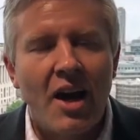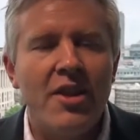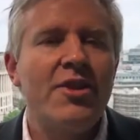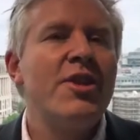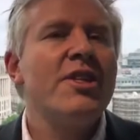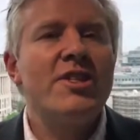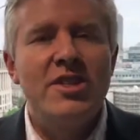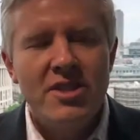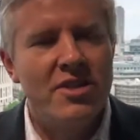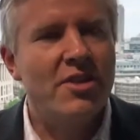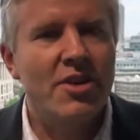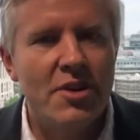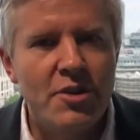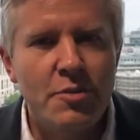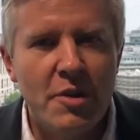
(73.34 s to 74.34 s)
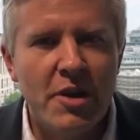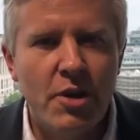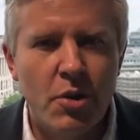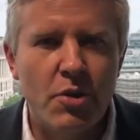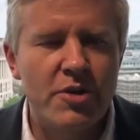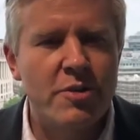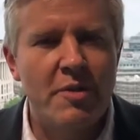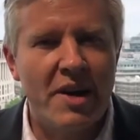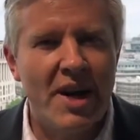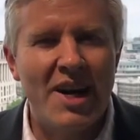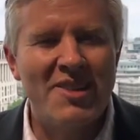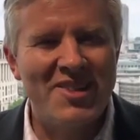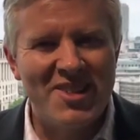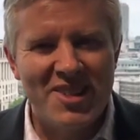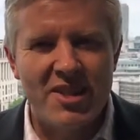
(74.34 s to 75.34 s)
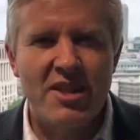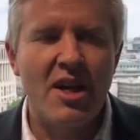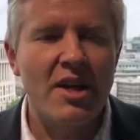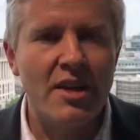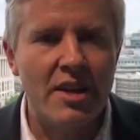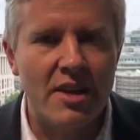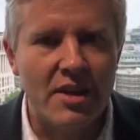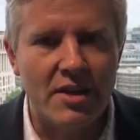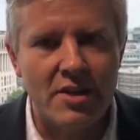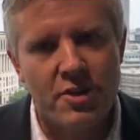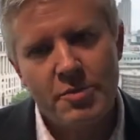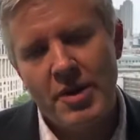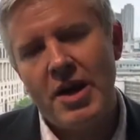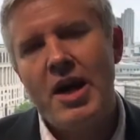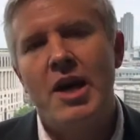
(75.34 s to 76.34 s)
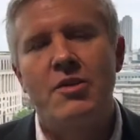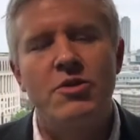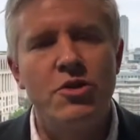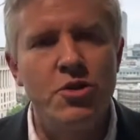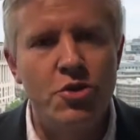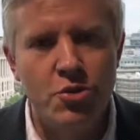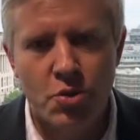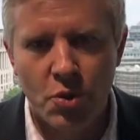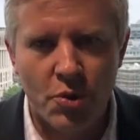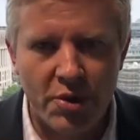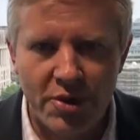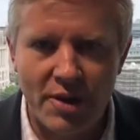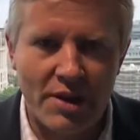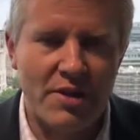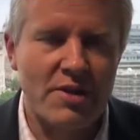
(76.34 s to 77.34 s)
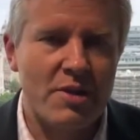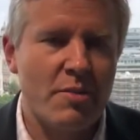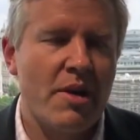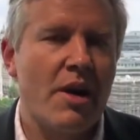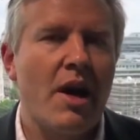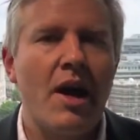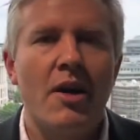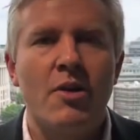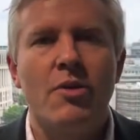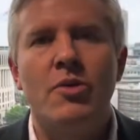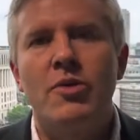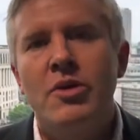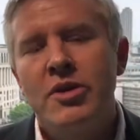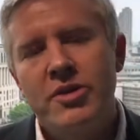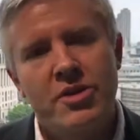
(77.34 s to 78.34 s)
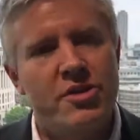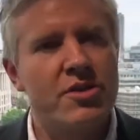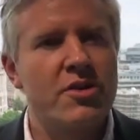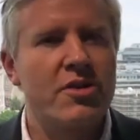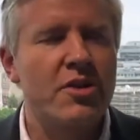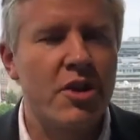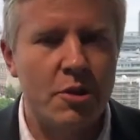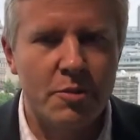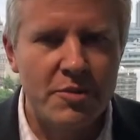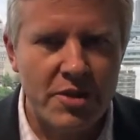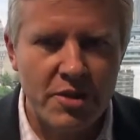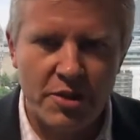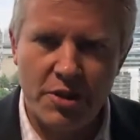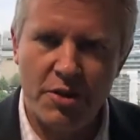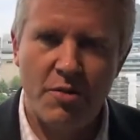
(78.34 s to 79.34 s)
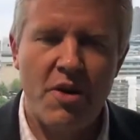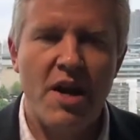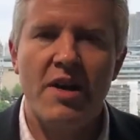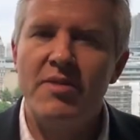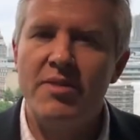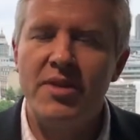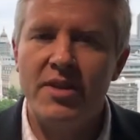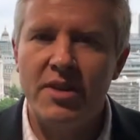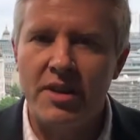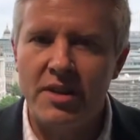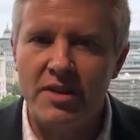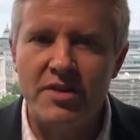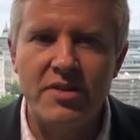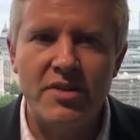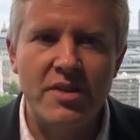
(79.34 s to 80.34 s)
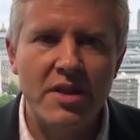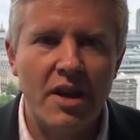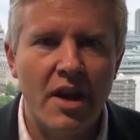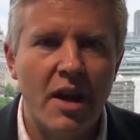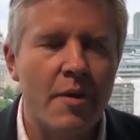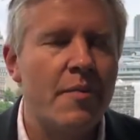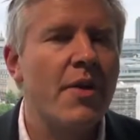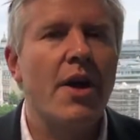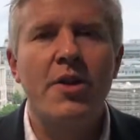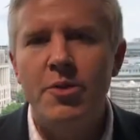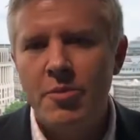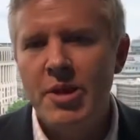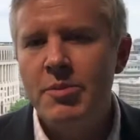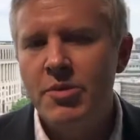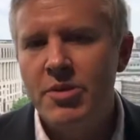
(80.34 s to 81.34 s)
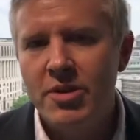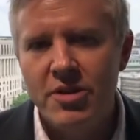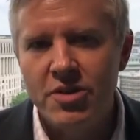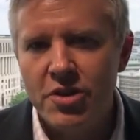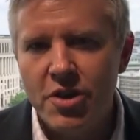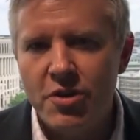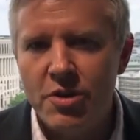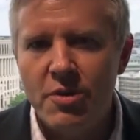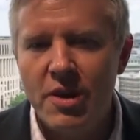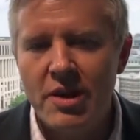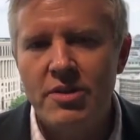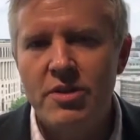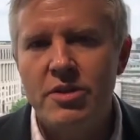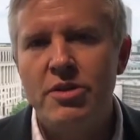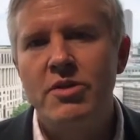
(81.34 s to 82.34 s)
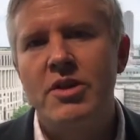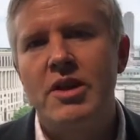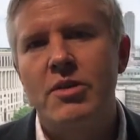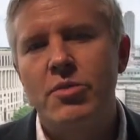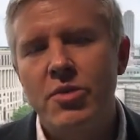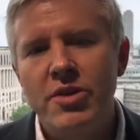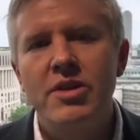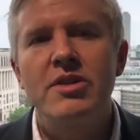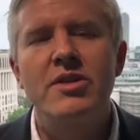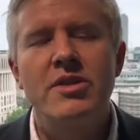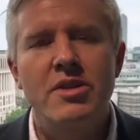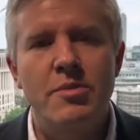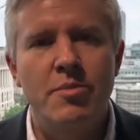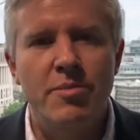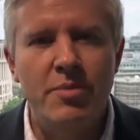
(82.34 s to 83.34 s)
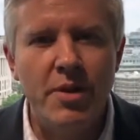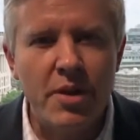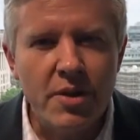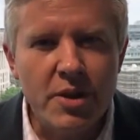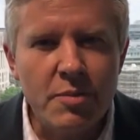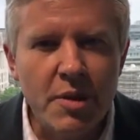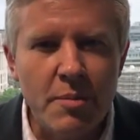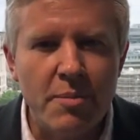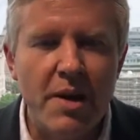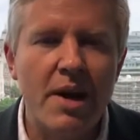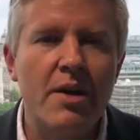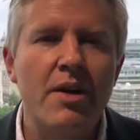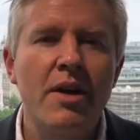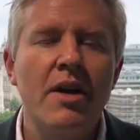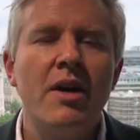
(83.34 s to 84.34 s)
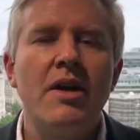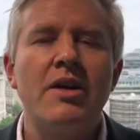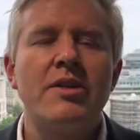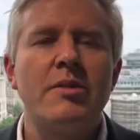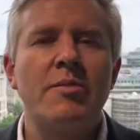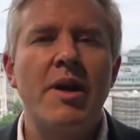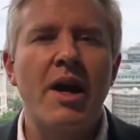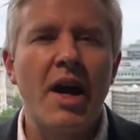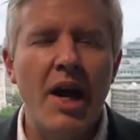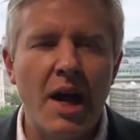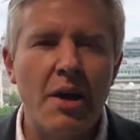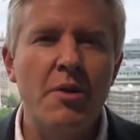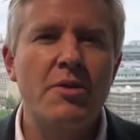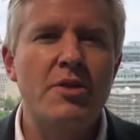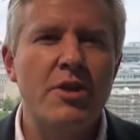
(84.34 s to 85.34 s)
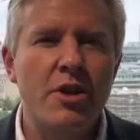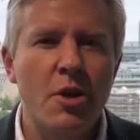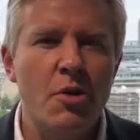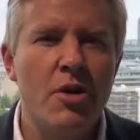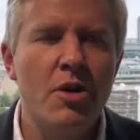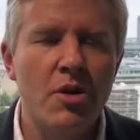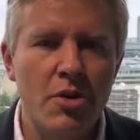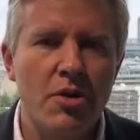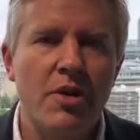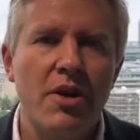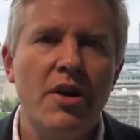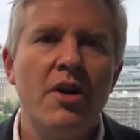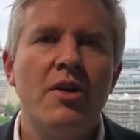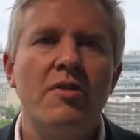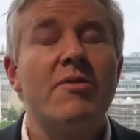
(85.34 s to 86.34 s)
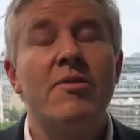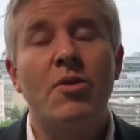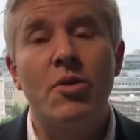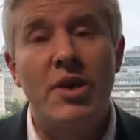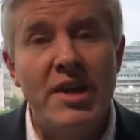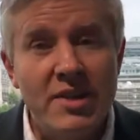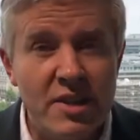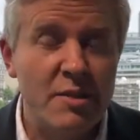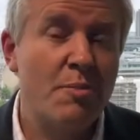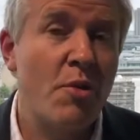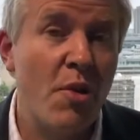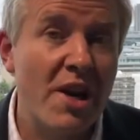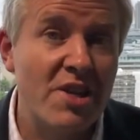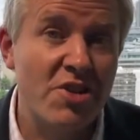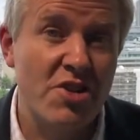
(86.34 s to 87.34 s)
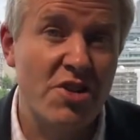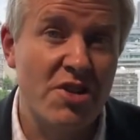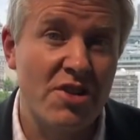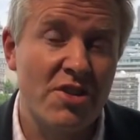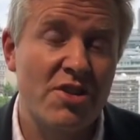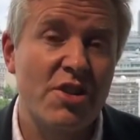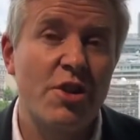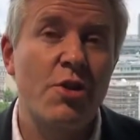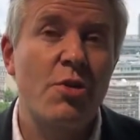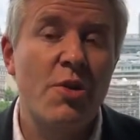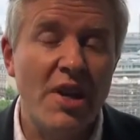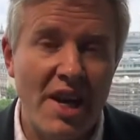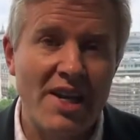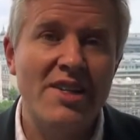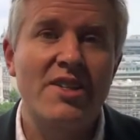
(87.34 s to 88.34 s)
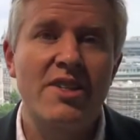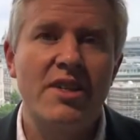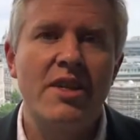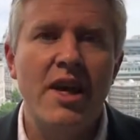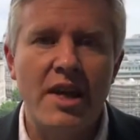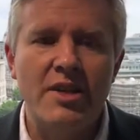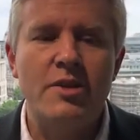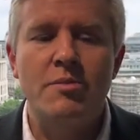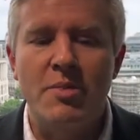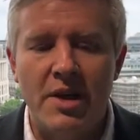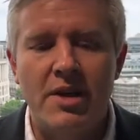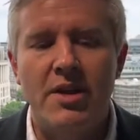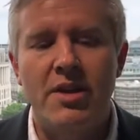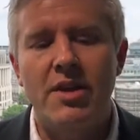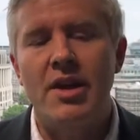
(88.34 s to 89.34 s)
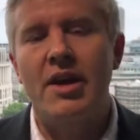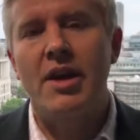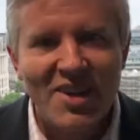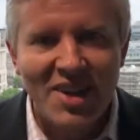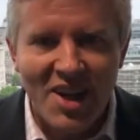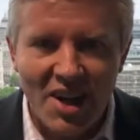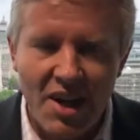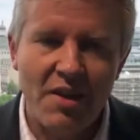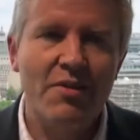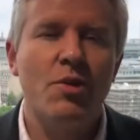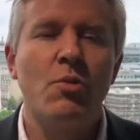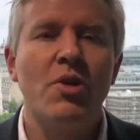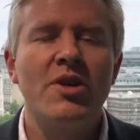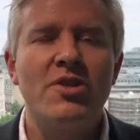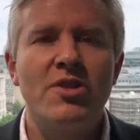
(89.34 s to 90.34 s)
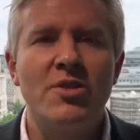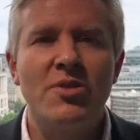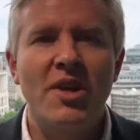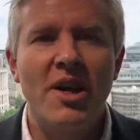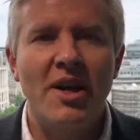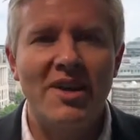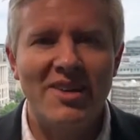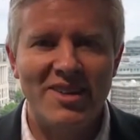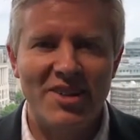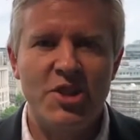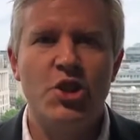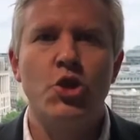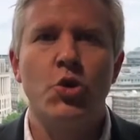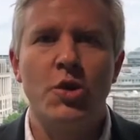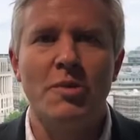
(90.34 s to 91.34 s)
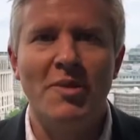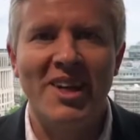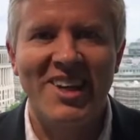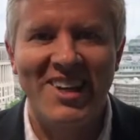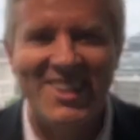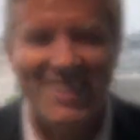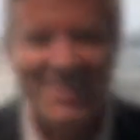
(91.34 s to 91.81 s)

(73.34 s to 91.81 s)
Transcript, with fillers: This is not going to be a course about how to design things, about how to draw things, about how to sculpt and craft things. Um, other people can show you how to do that. What this is going to be about is about how to go and look for inspiration to create the next big thing. If you want to do that, join me.